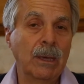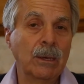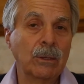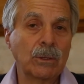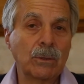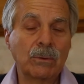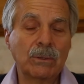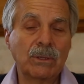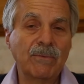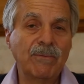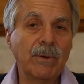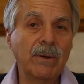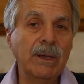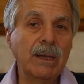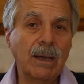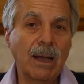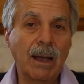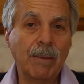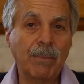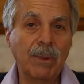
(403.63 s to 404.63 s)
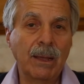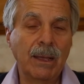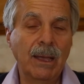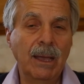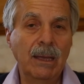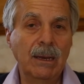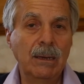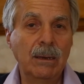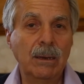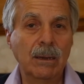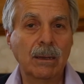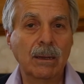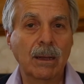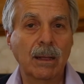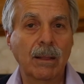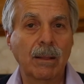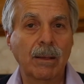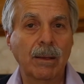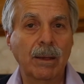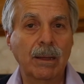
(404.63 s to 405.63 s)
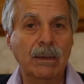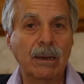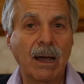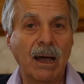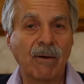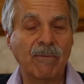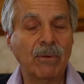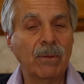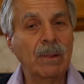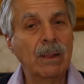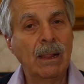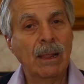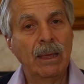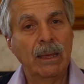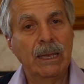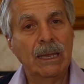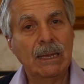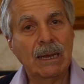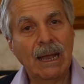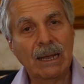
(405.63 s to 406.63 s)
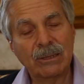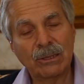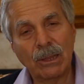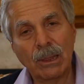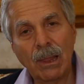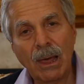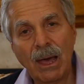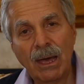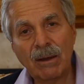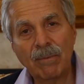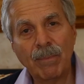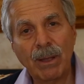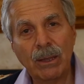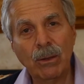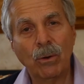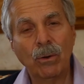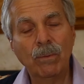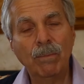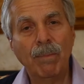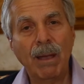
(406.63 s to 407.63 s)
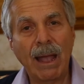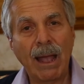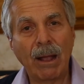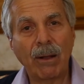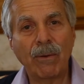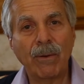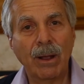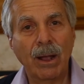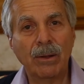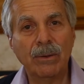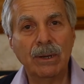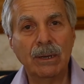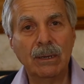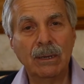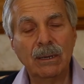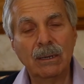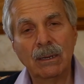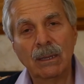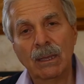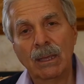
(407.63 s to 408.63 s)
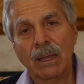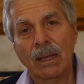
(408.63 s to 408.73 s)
So it's a very complicated uh, novel. It has a lot of my own background in it.